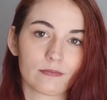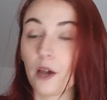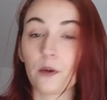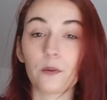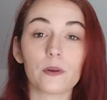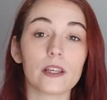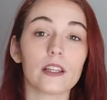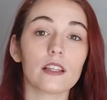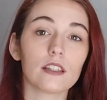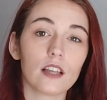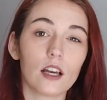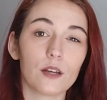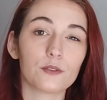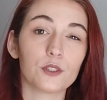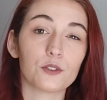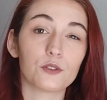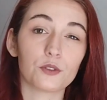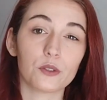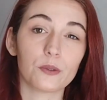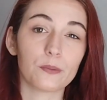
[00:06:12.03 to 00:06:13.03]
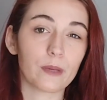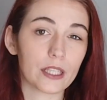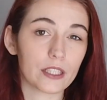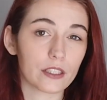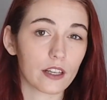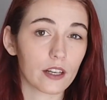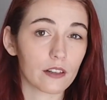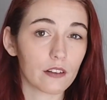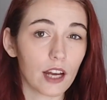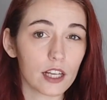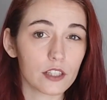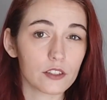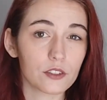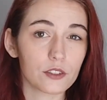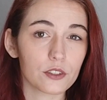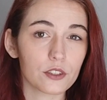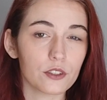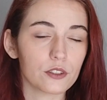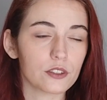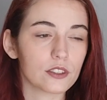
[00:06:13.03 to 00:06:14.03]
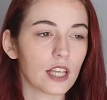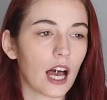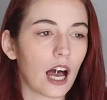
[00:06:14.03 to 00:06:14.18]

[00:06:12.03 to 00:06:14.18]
I really love the two main characters,